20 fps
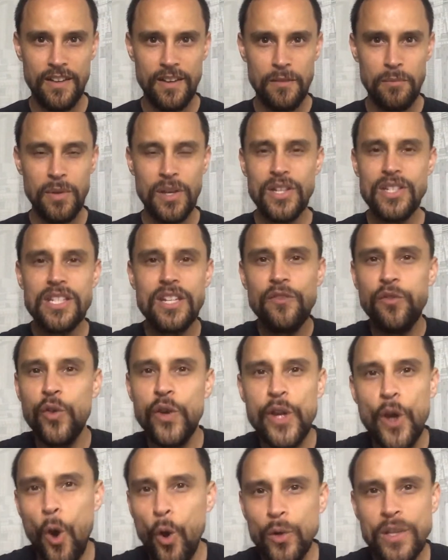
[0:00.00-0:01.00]
Because if
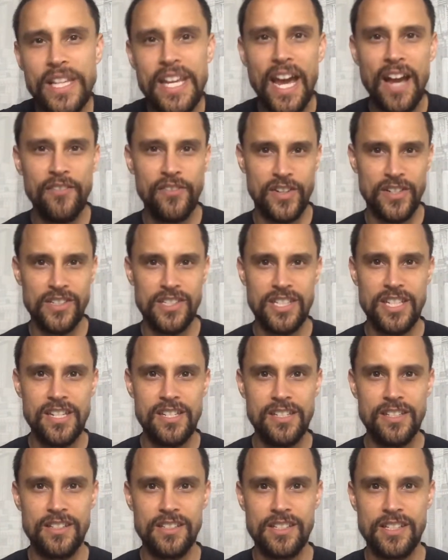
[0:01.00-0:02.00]
we only have
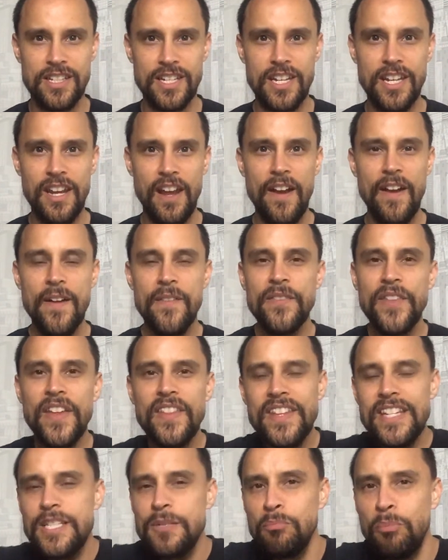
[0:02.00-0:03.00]
consistency,
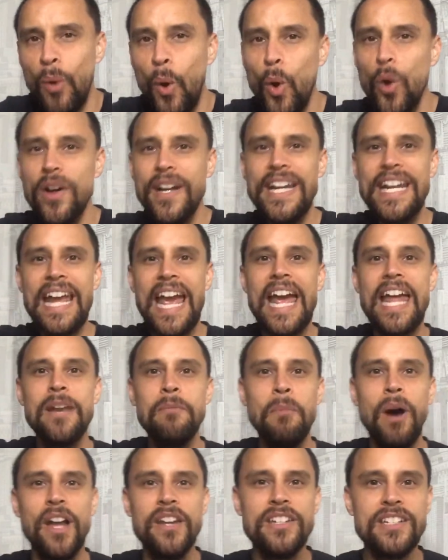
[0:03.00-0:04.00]
then it's boring and
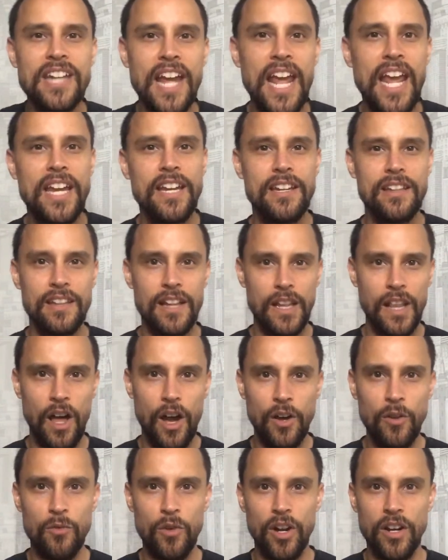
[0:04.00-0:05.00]
mundane in the
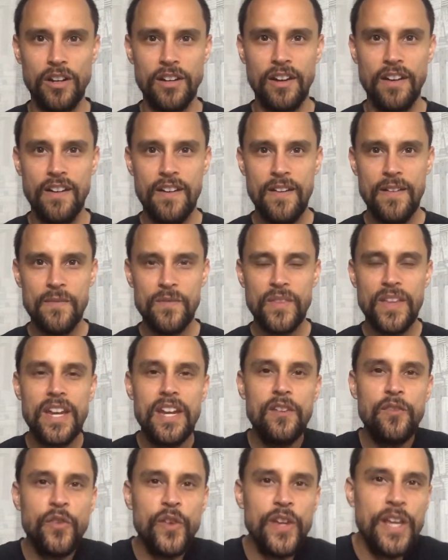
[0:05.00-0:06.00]
long run. And
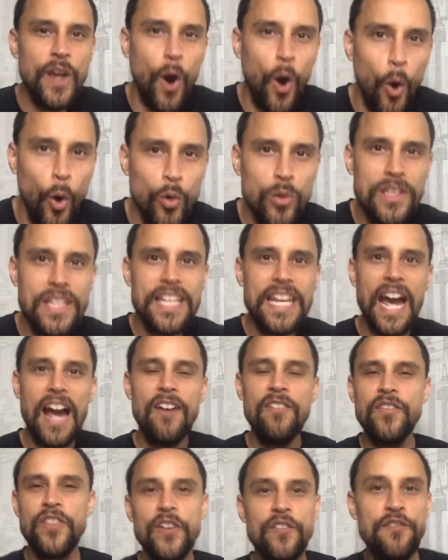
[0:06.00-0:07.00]
if we only
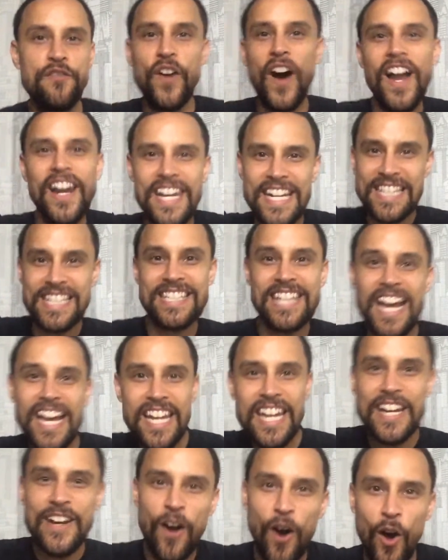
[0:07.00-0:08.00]
have the fun,
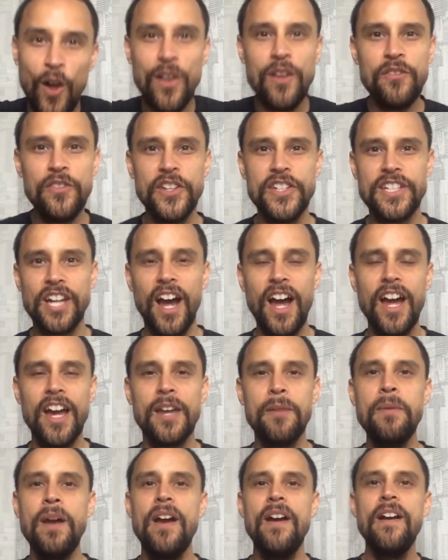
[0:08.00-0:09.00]
exciting all of the
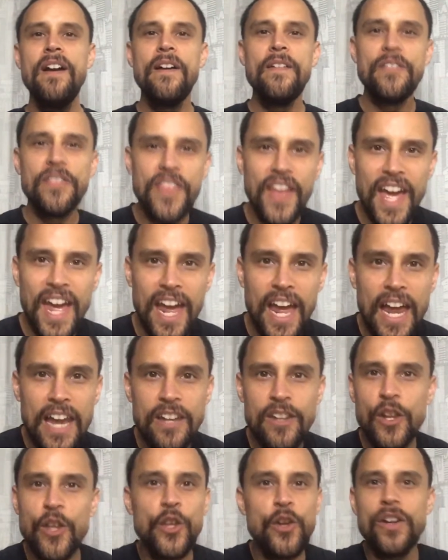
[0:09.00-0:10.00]
time,
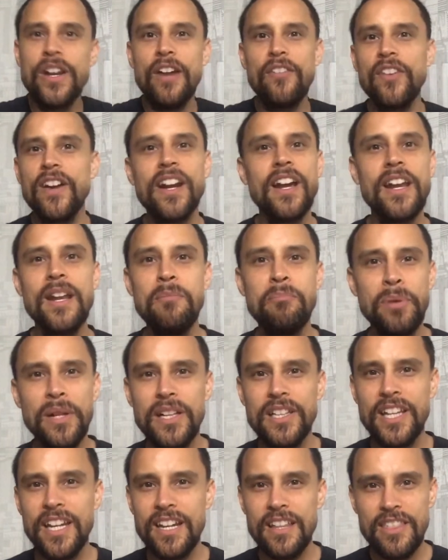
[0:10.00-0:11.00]
then you're never gonna
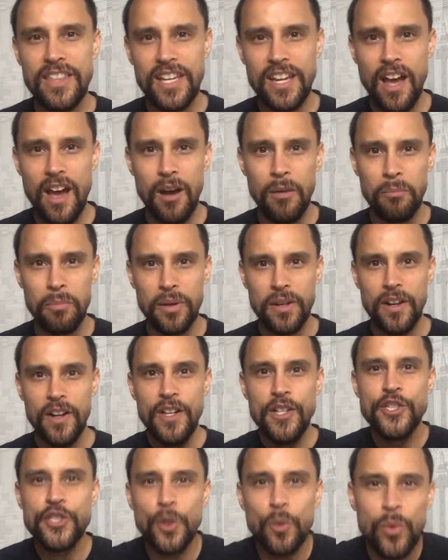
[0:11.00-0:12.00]
build anything up.
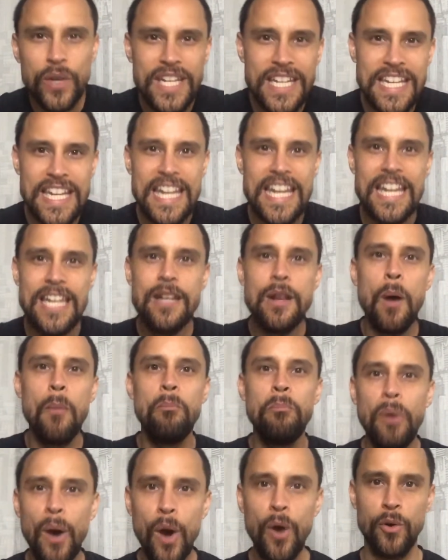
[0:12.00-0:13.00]
So we need
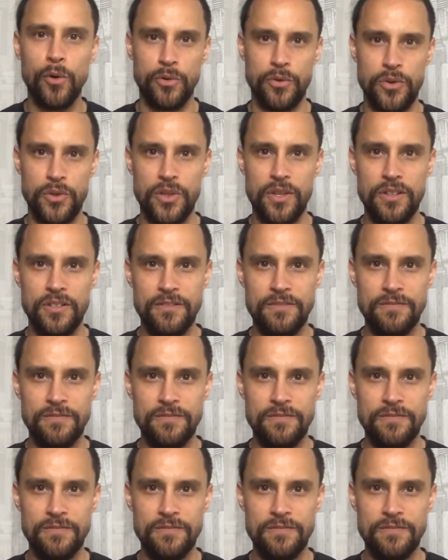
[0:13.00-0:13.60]
both,